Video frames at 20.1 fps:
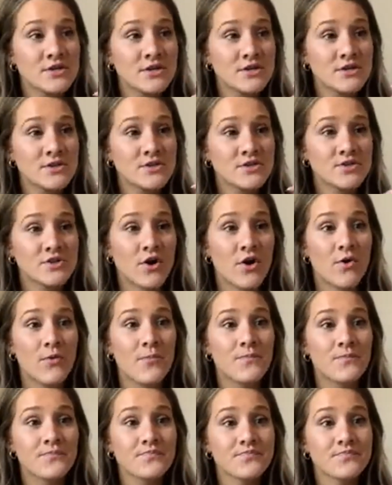
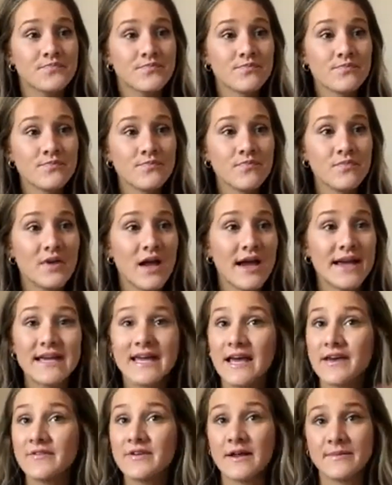So I
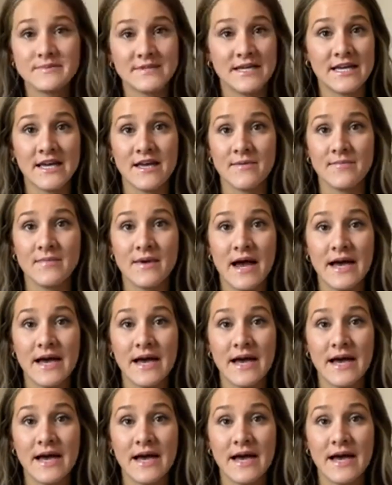gave it up to him.